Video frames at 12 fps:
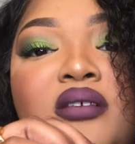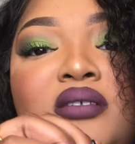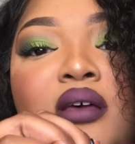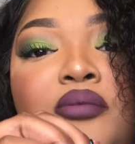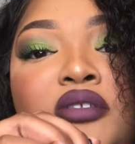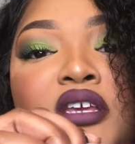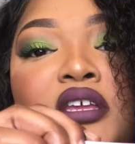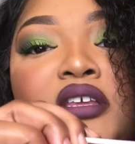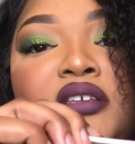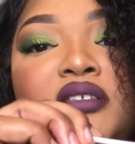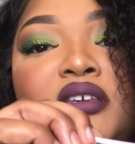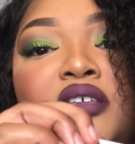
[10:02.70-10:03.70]
of
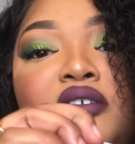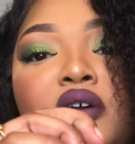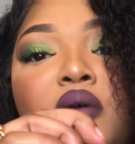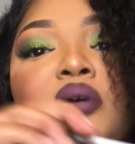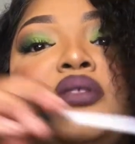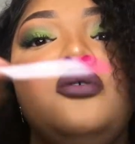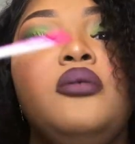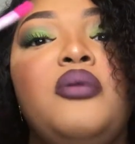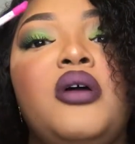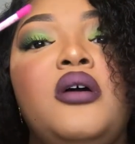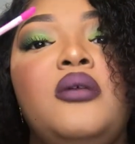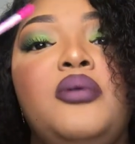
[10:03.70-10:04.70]
simultaneously either going through a
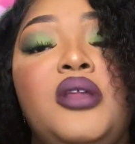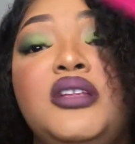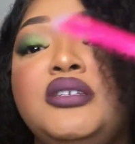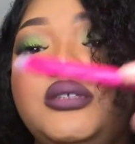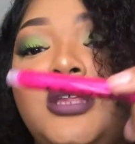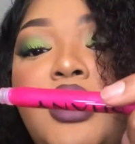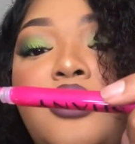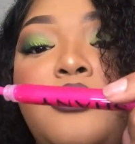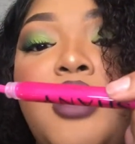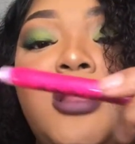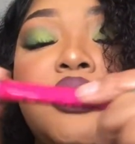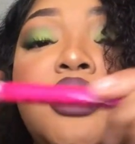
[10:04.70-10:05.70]
breakup or they just didn't have
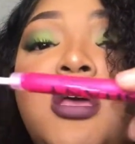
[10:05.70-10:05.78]
nobody.